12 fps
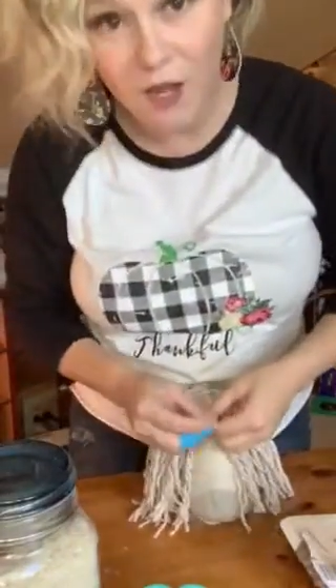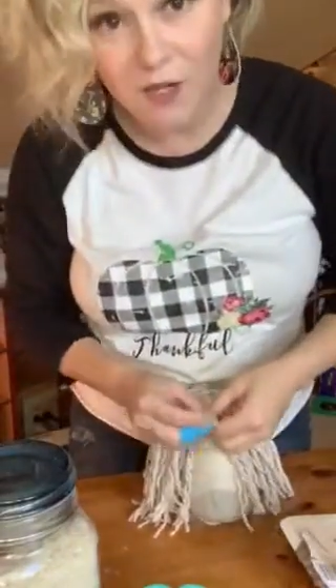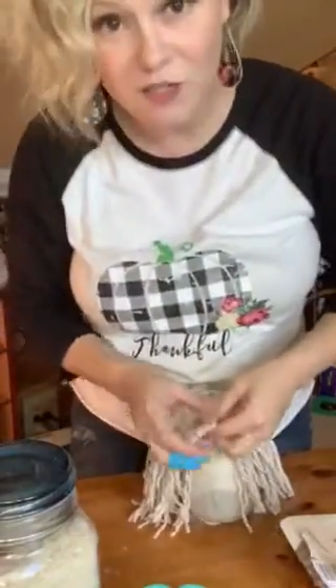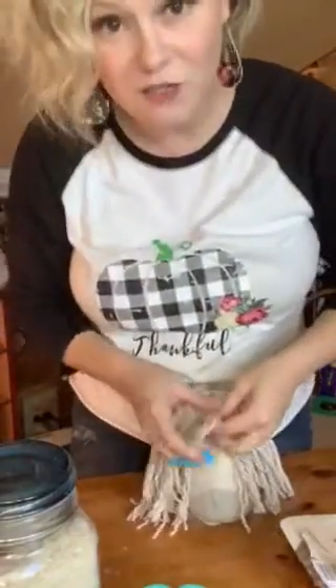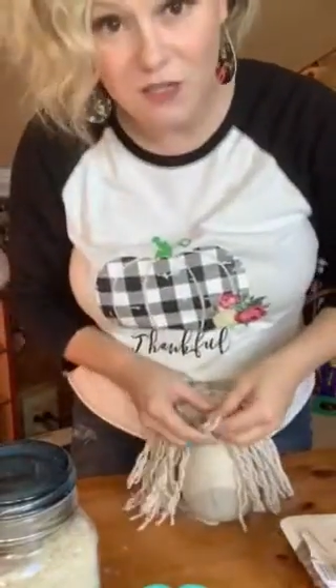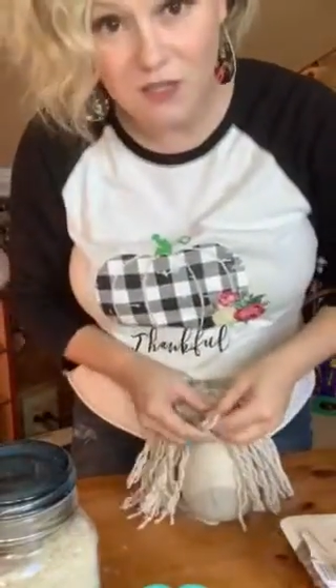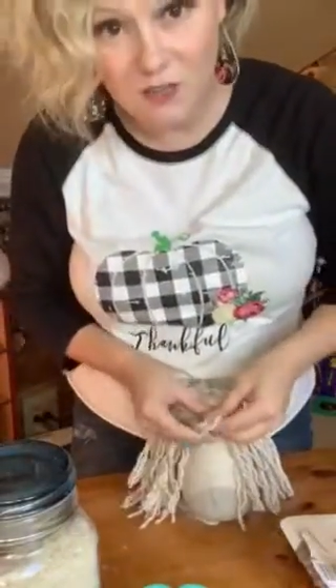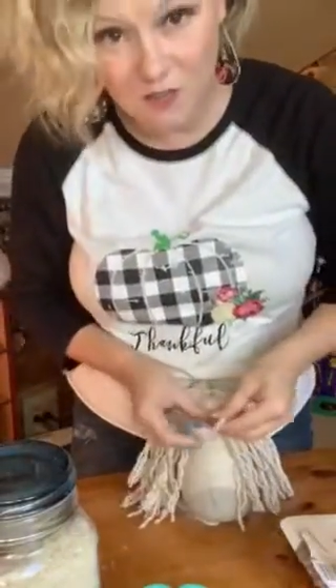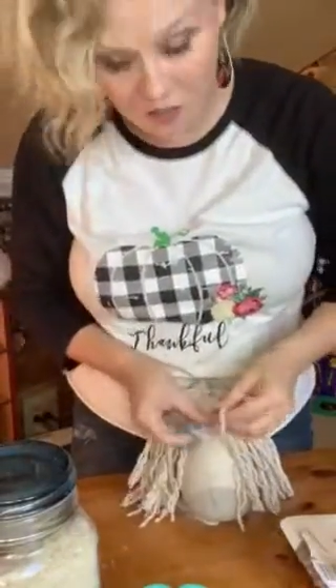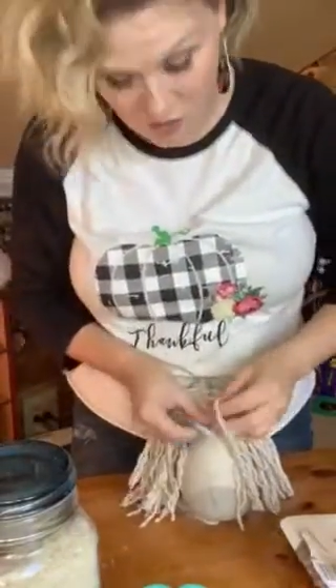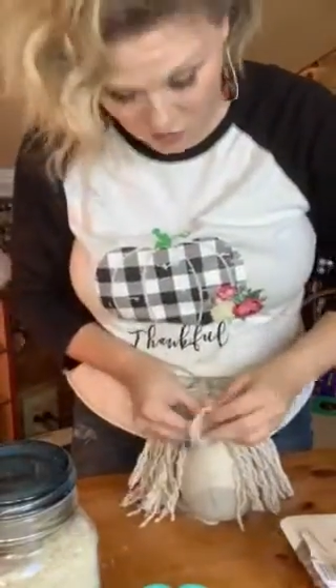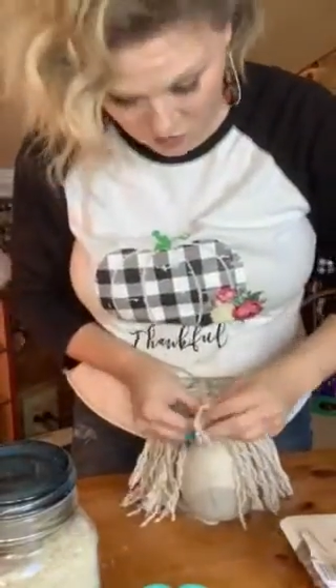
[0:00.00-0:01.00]
underneath the
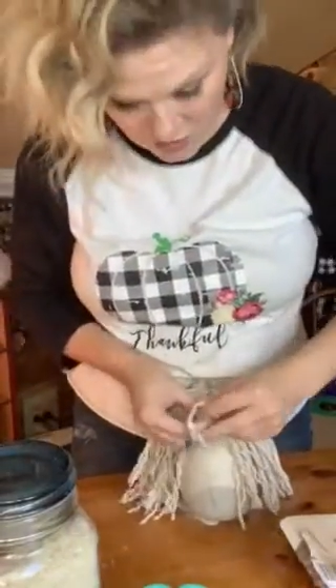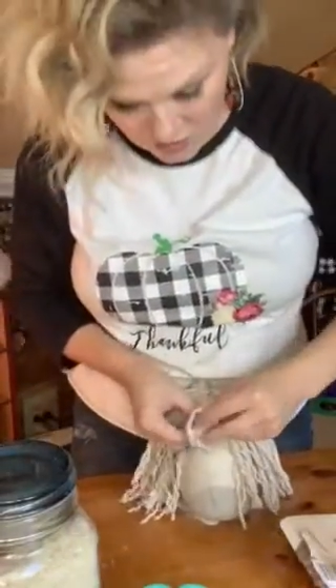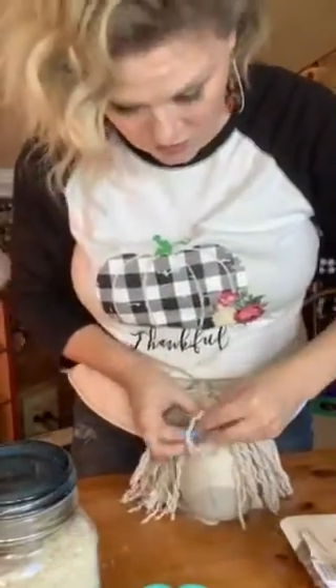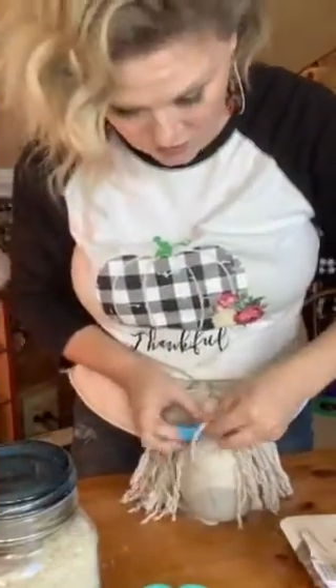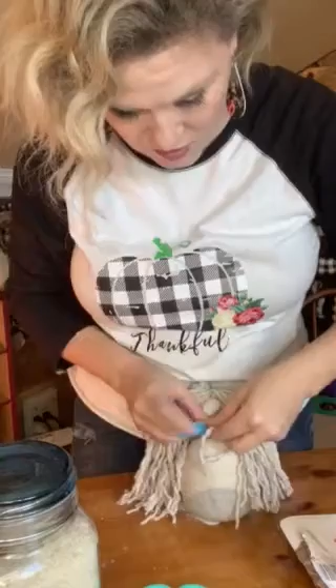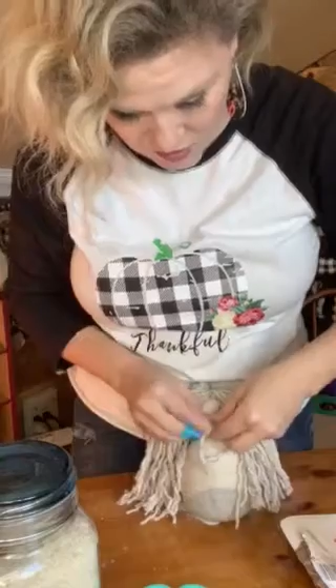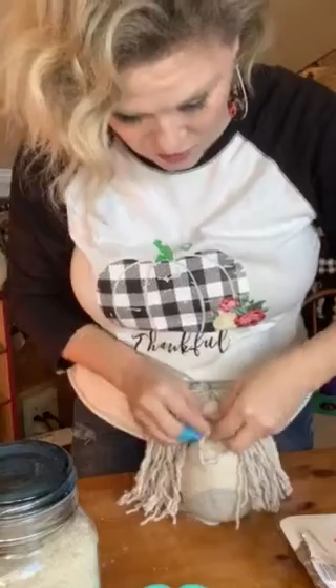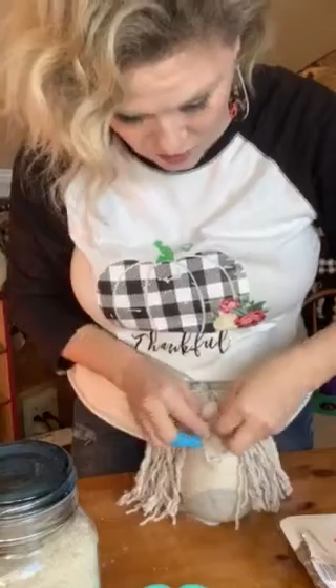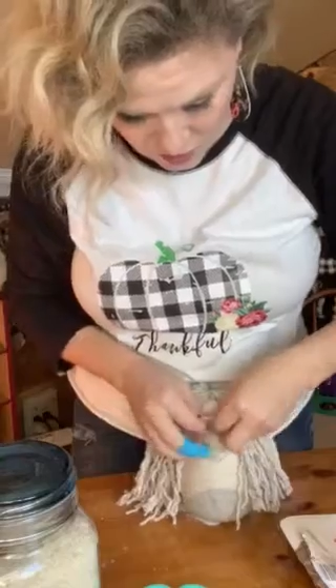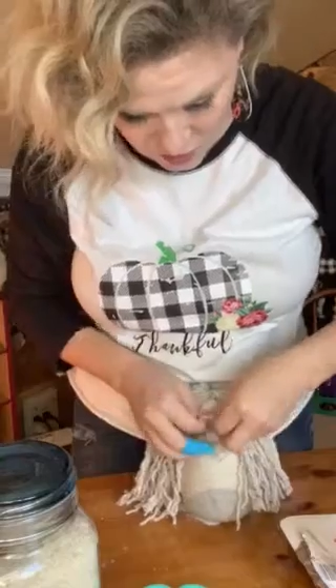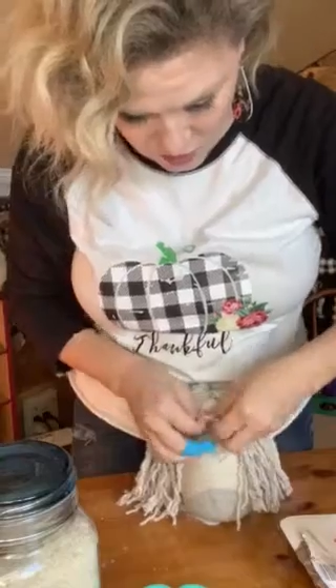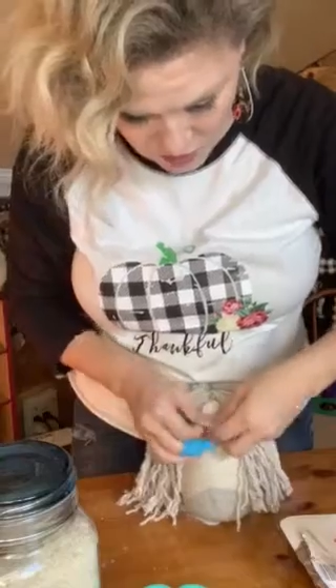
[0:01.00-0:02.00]
nose. And the reason we're
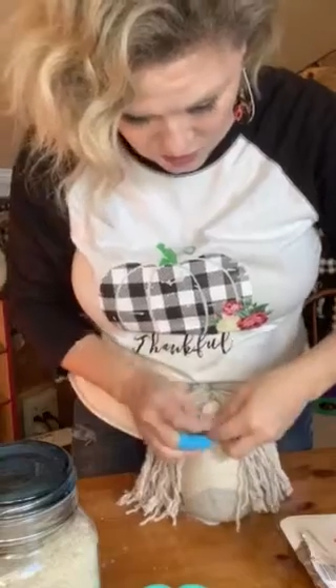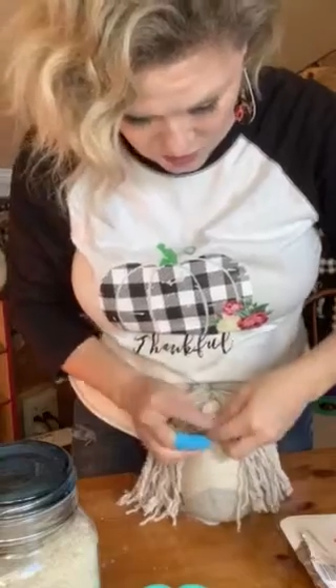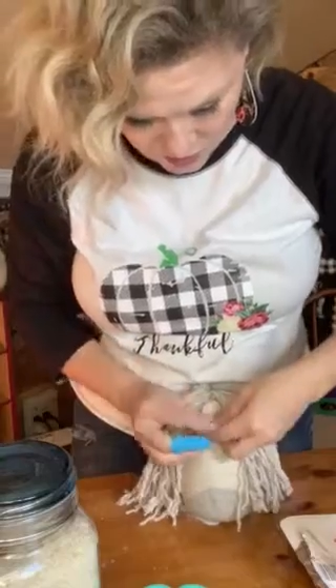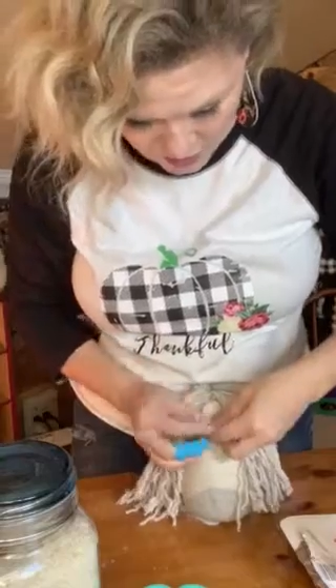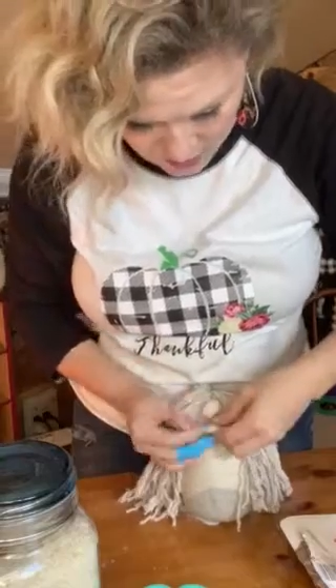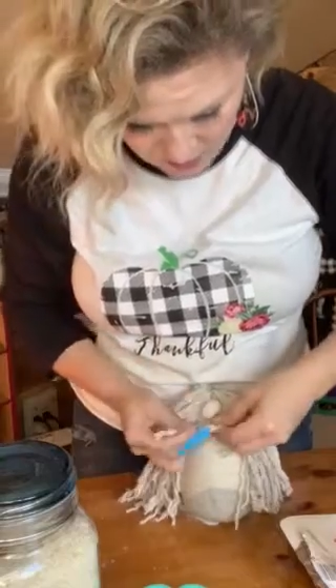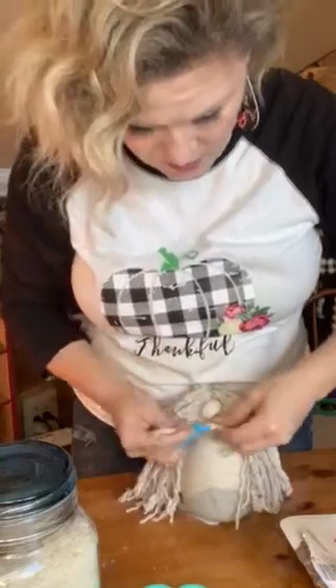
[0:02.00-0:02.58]
going to do that